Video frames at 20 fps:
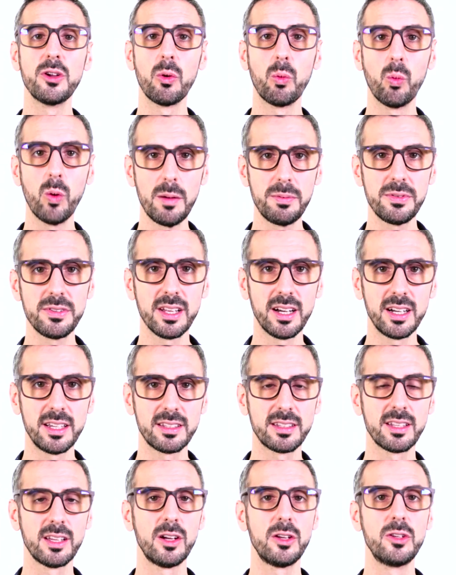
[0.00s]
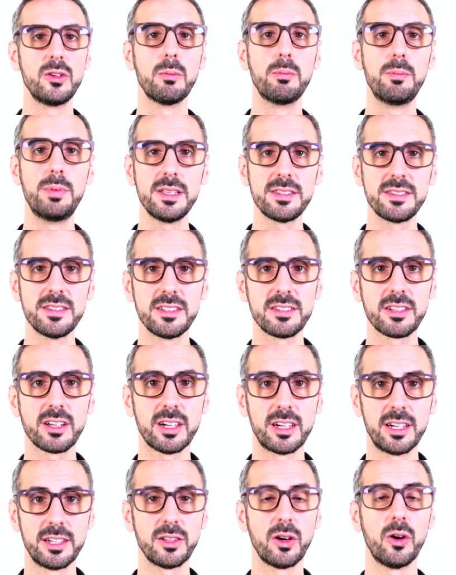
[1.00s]
your website, your business
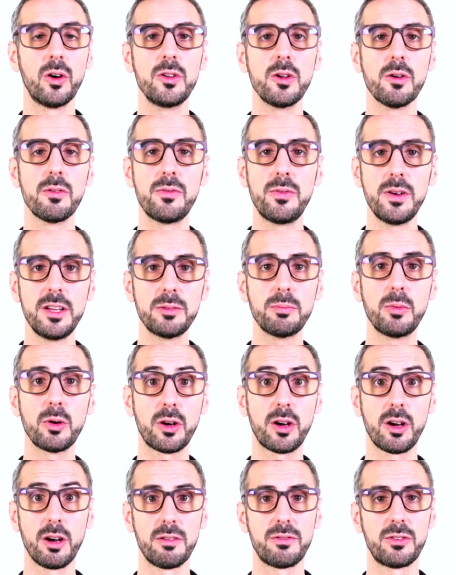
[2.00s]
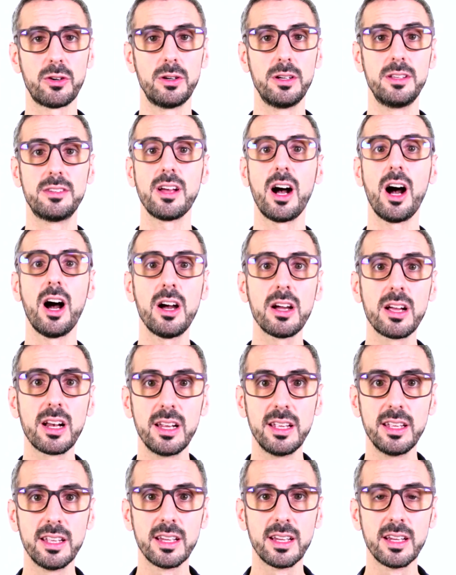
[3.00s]
card, or your Facebook cover is
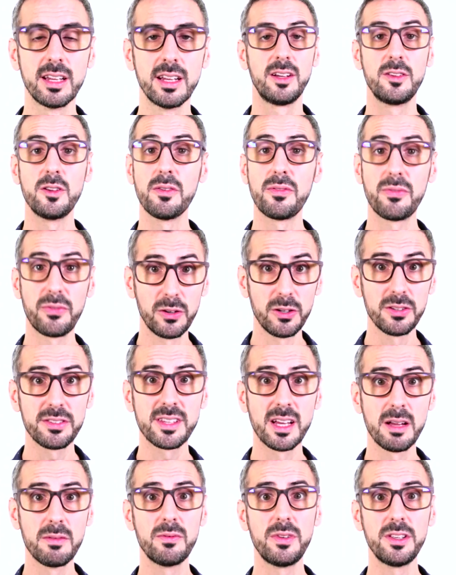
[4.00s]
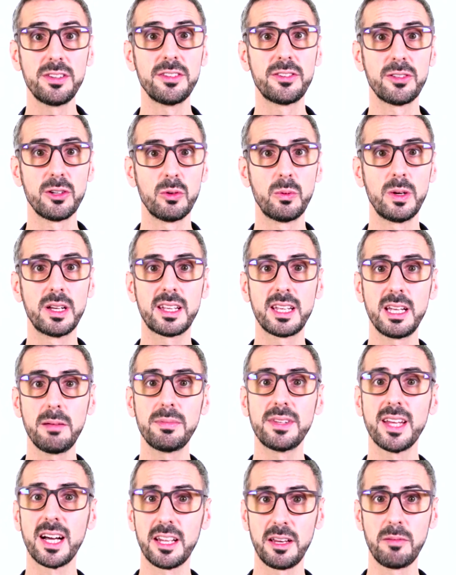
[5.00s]
ugly, your first-time visitor will
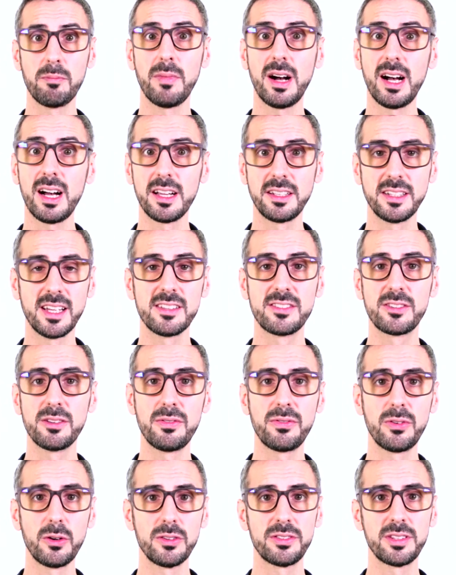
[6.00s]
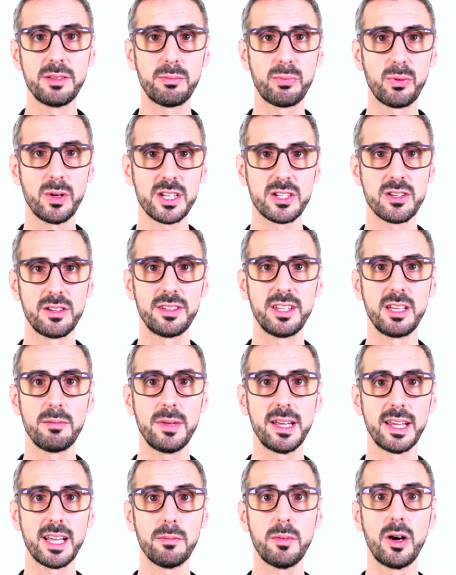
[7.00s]
keep that in mind as the first impression they
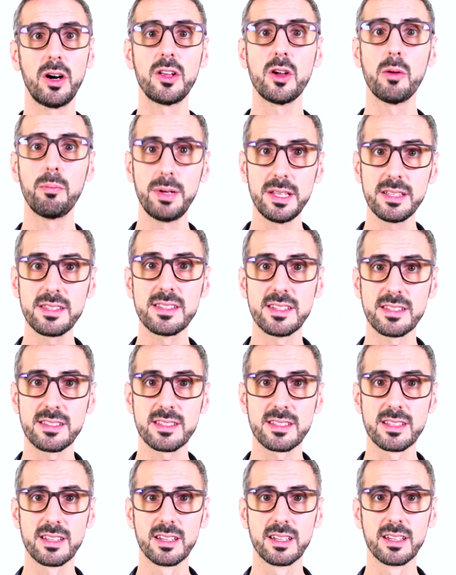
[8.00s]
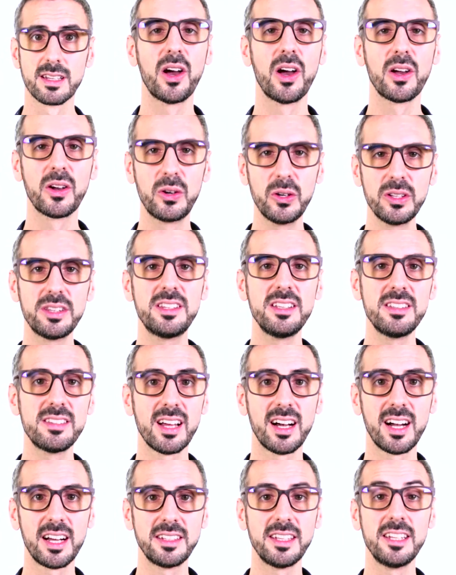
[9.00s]
make about your business. Good
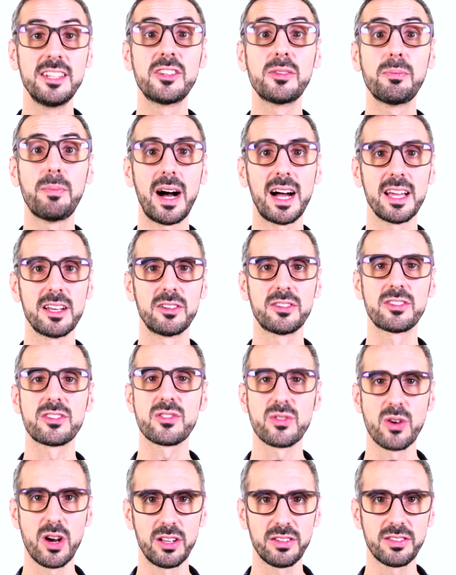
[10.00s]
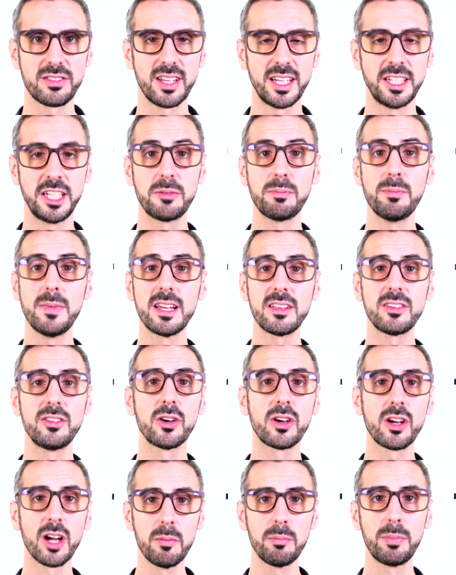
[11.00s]
design inspires trust. It makes your
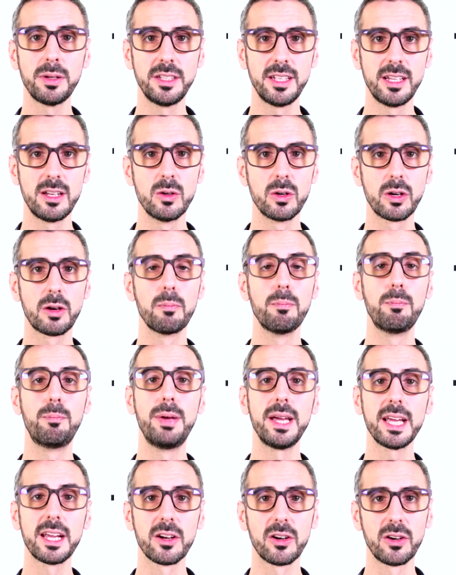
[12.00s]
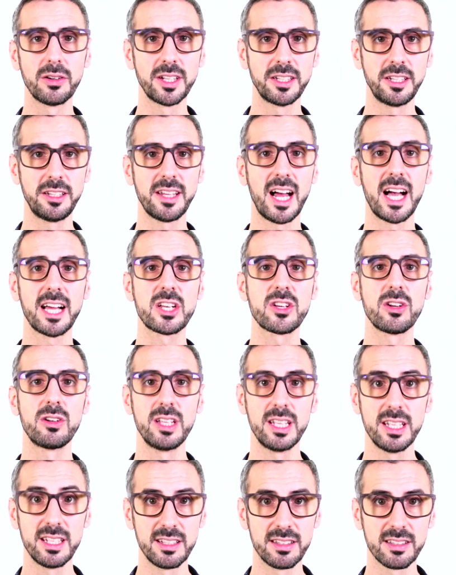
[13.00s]
company look bigger than it actually
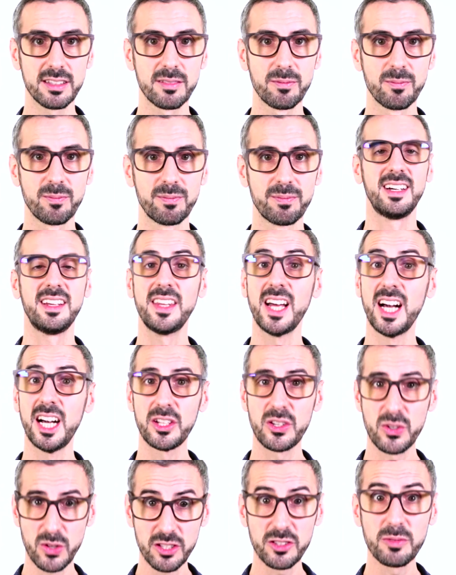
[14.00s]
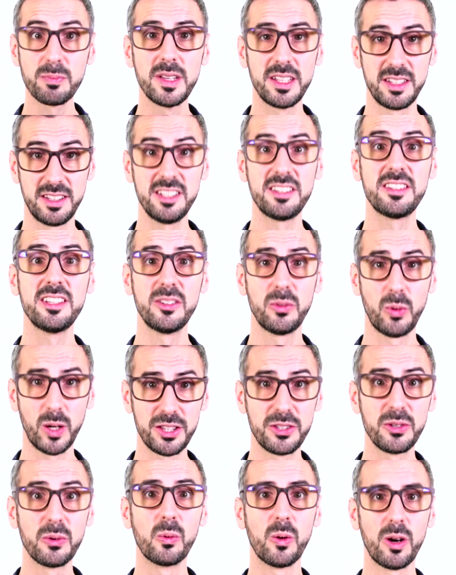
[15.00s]
is. Now, trust me, this is
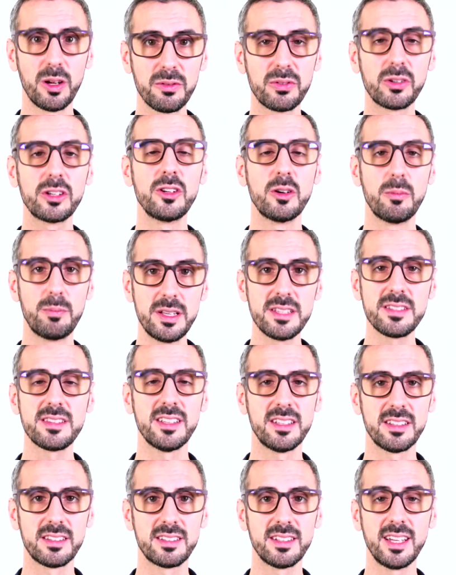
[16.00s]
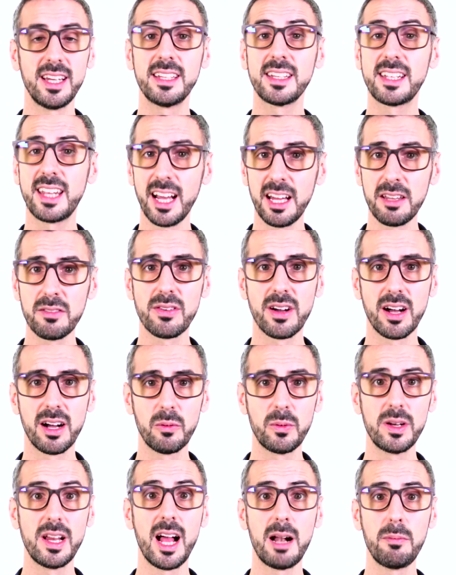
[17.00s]
what you want for your business, and Canva
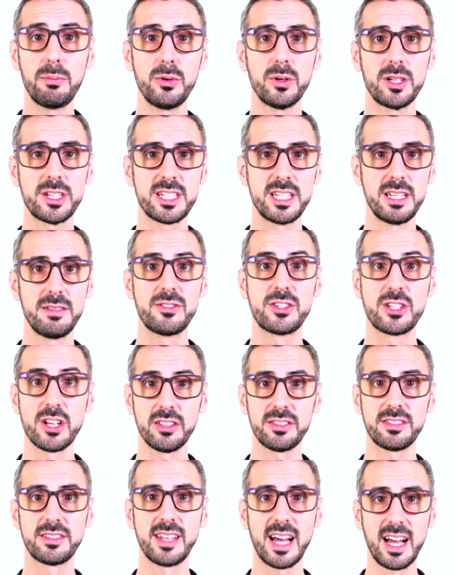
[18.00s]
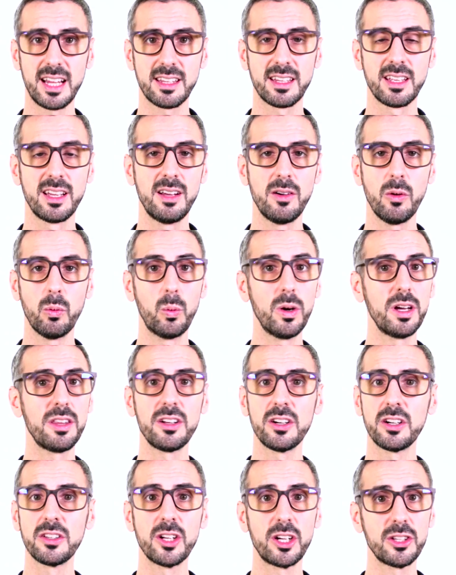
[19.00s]
will help you achieve just that,
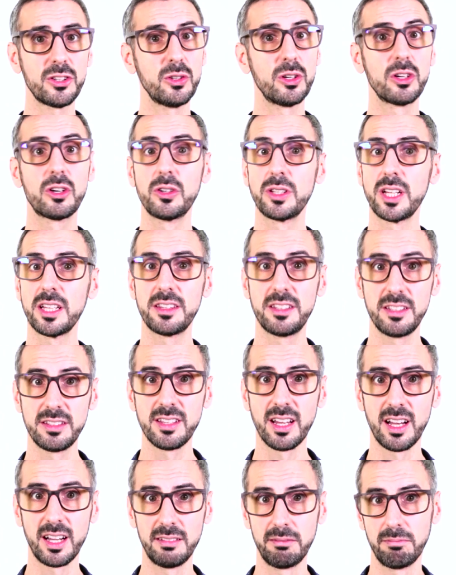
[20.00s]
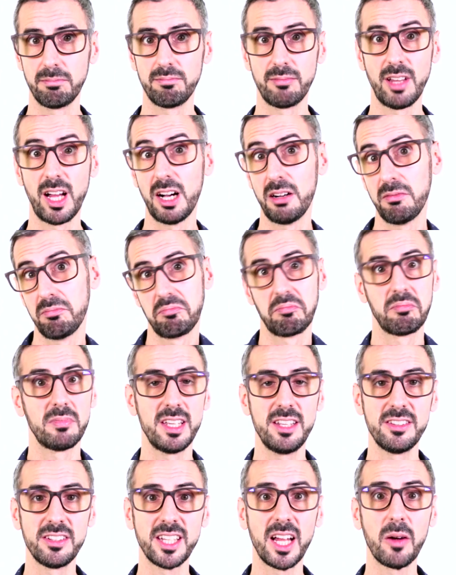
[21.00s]
whether or not you're good at design. Now,
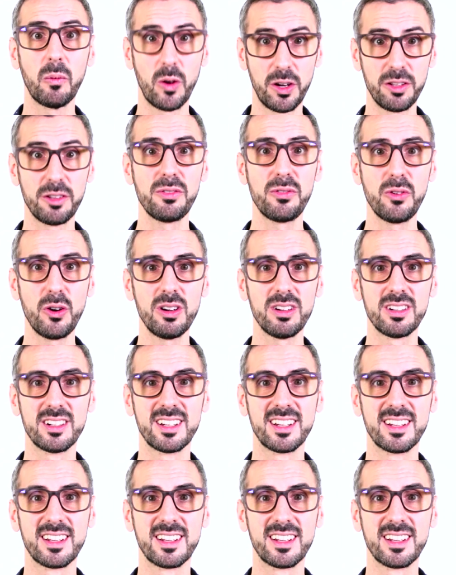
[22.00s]
isn't that wonderful?